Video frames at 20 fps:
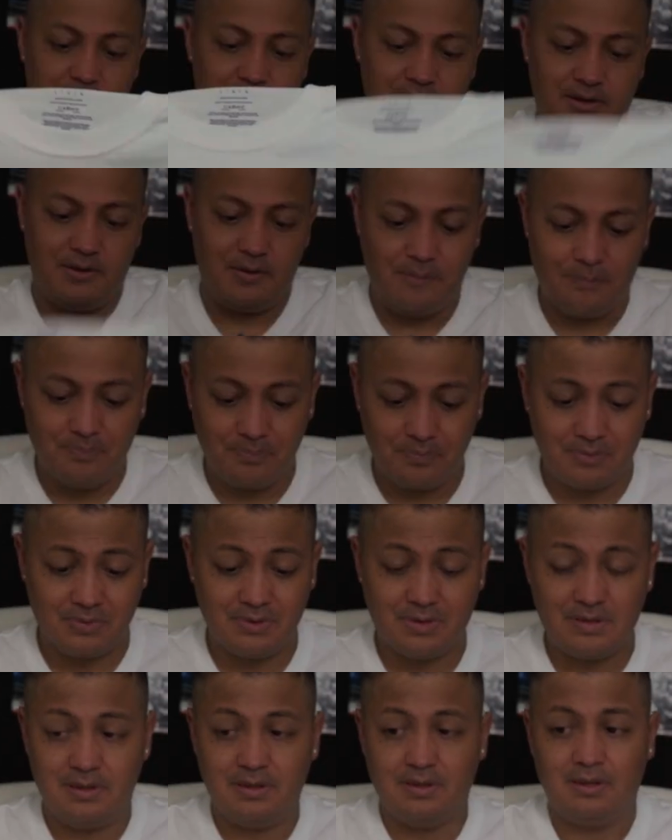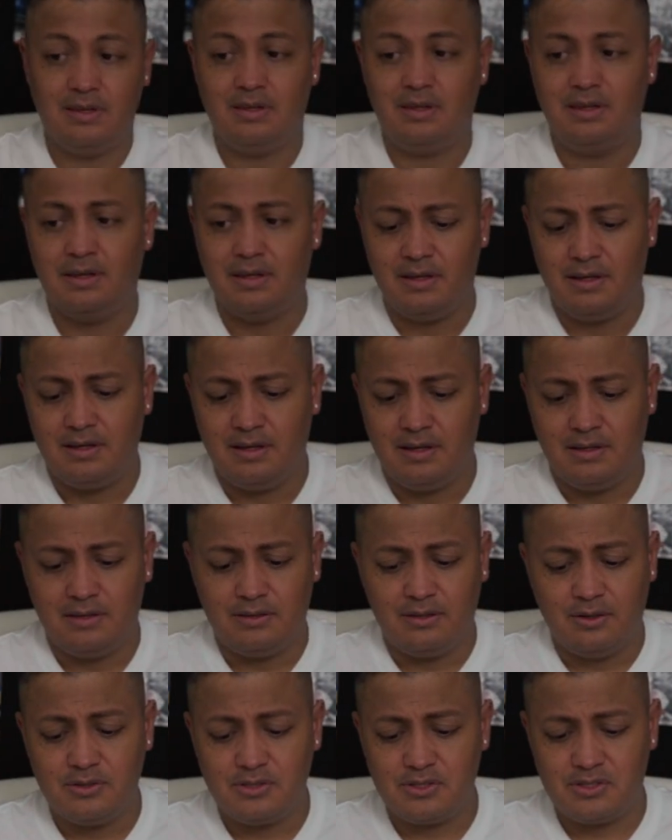So
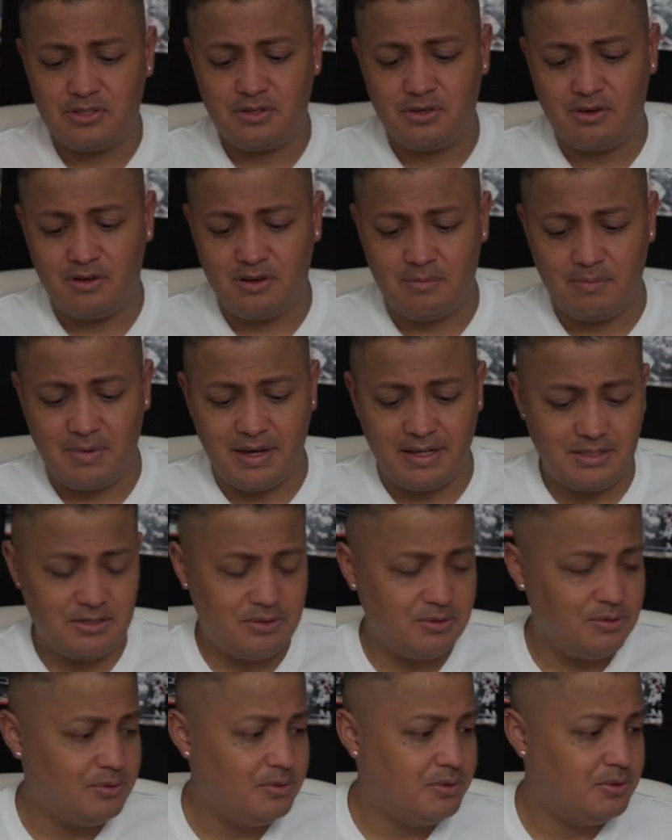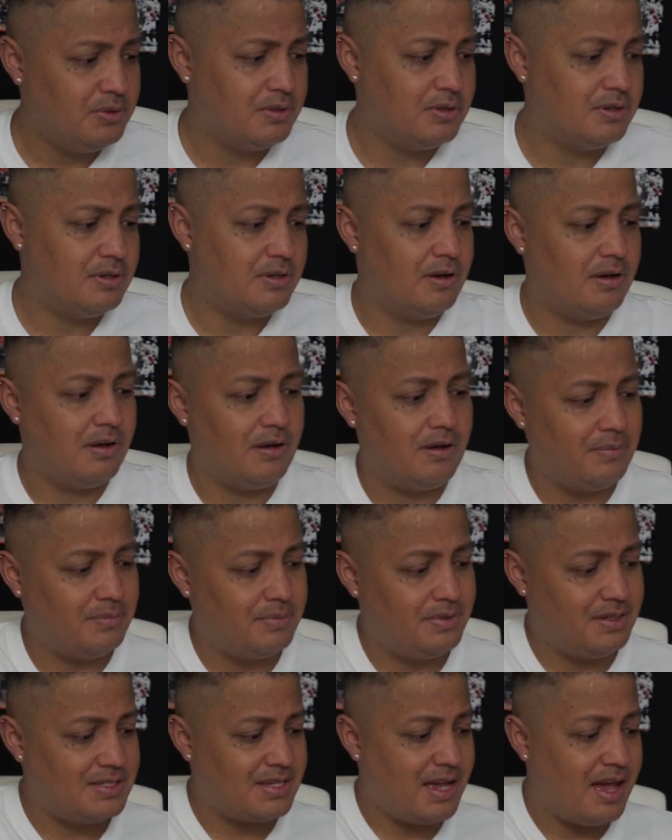those are my two
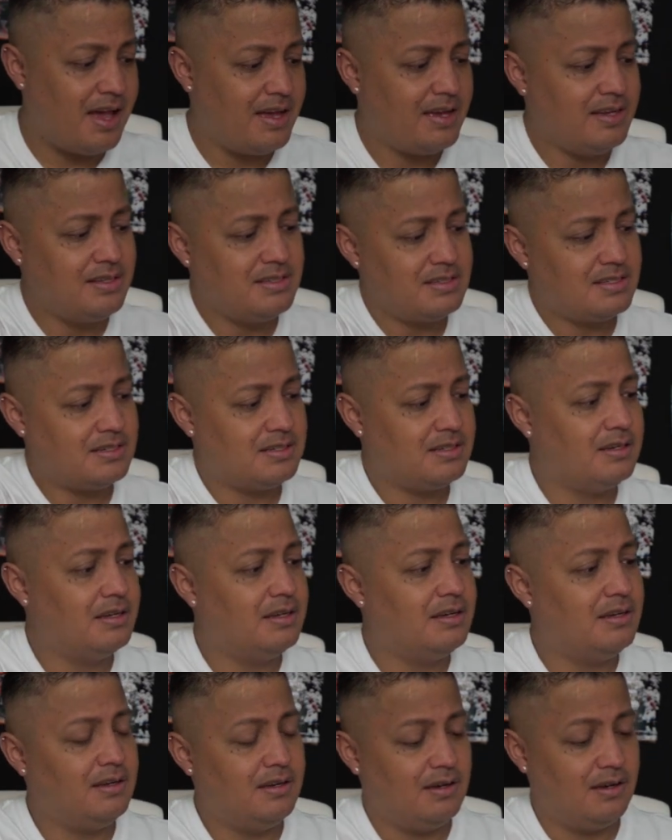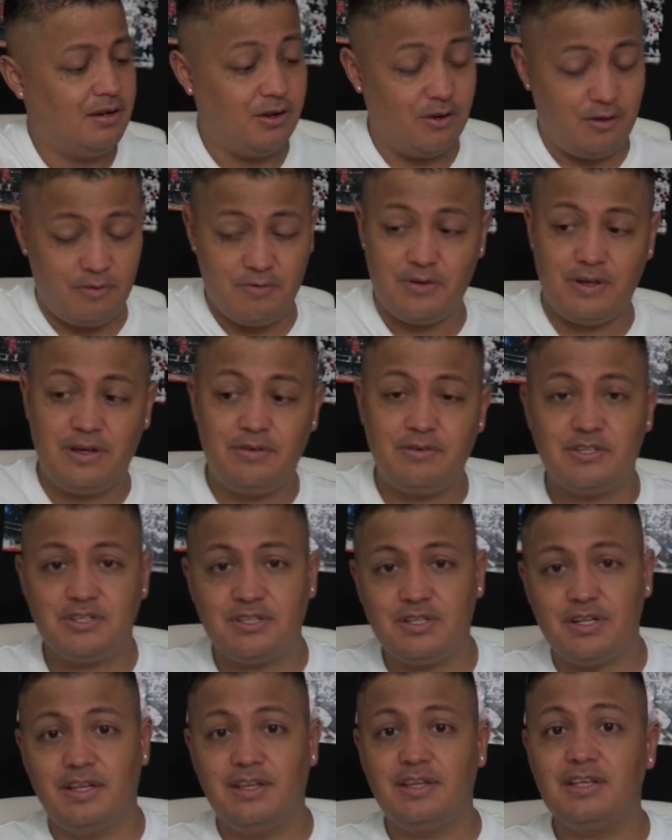designs. Or if you're
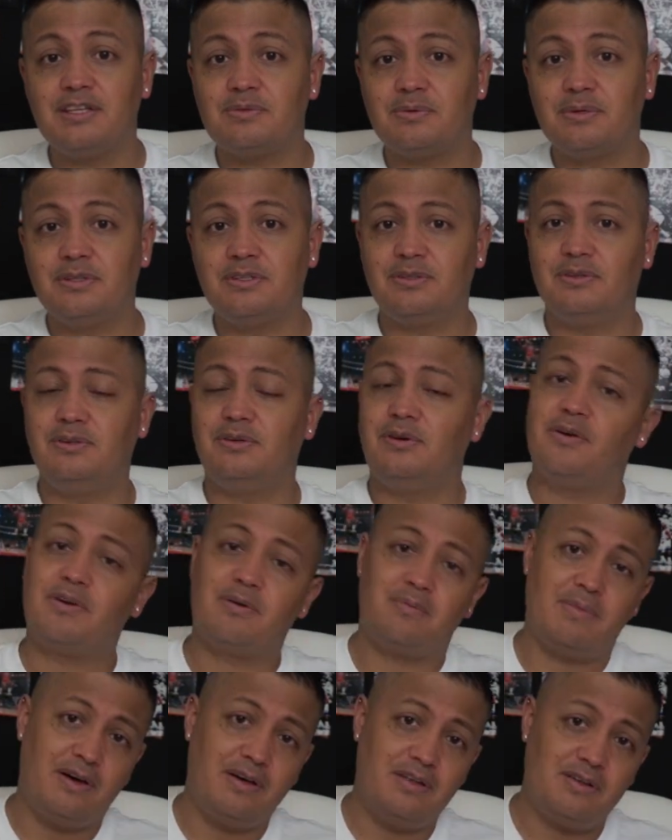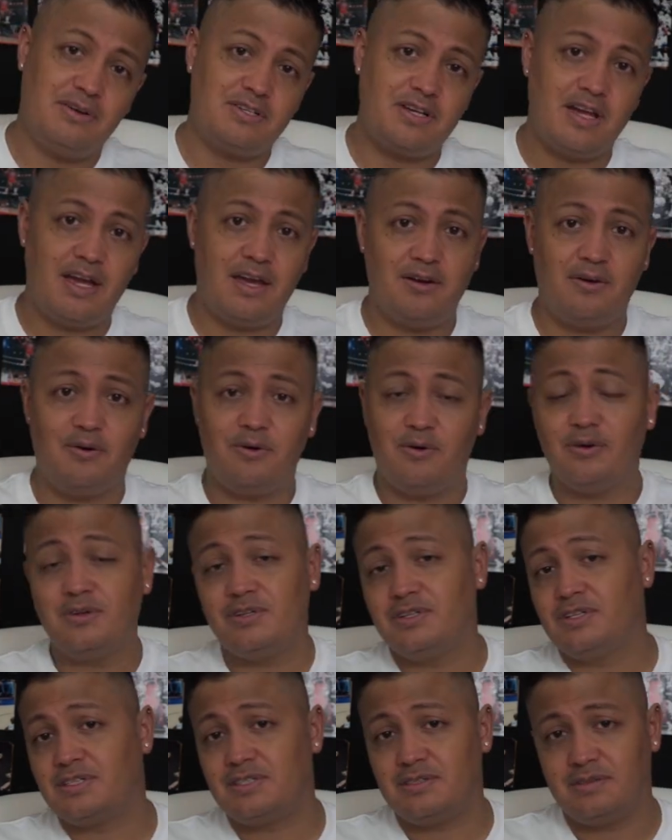interested in this one too, go to my other channel or
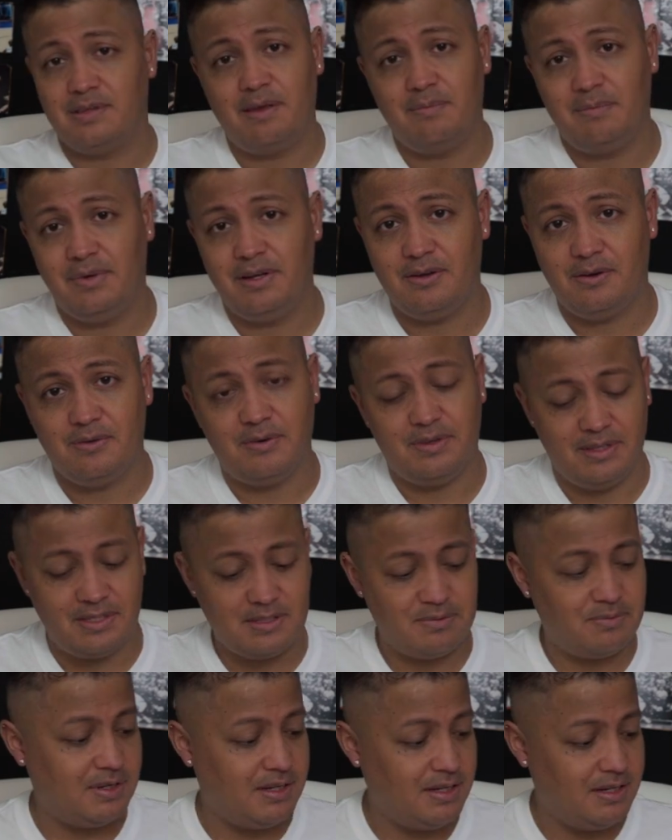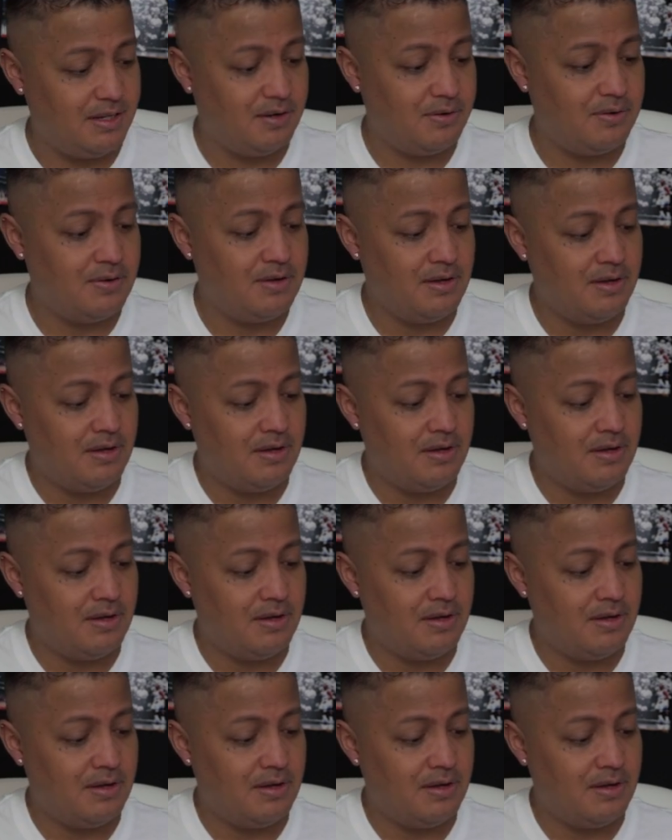just let me know in this video.